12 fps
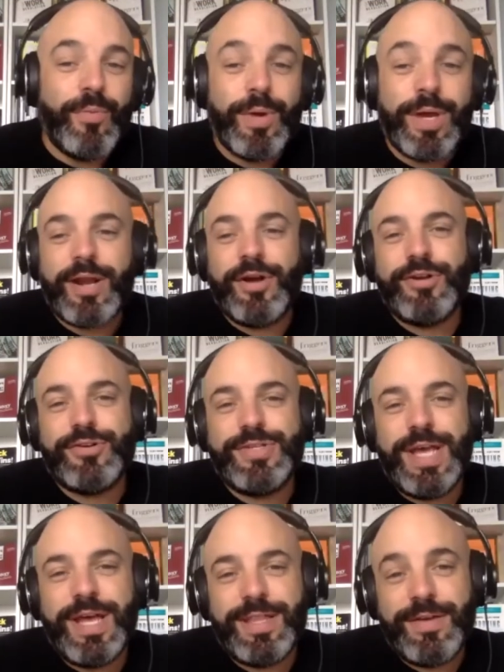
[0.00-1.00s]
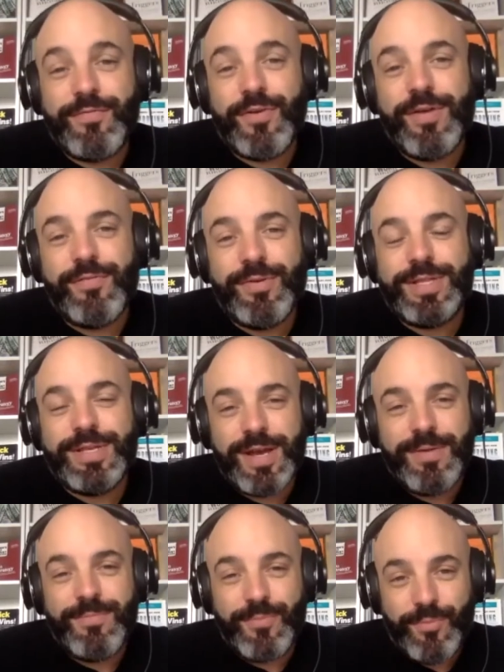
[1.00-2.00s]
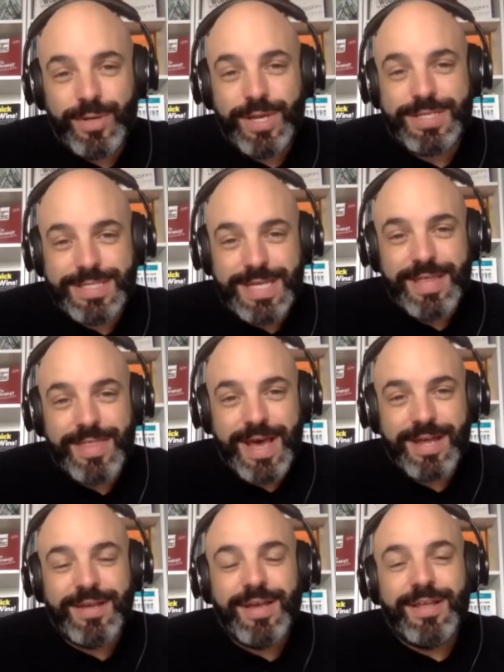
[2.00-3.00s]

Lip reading: we got to understand that for every time we say that,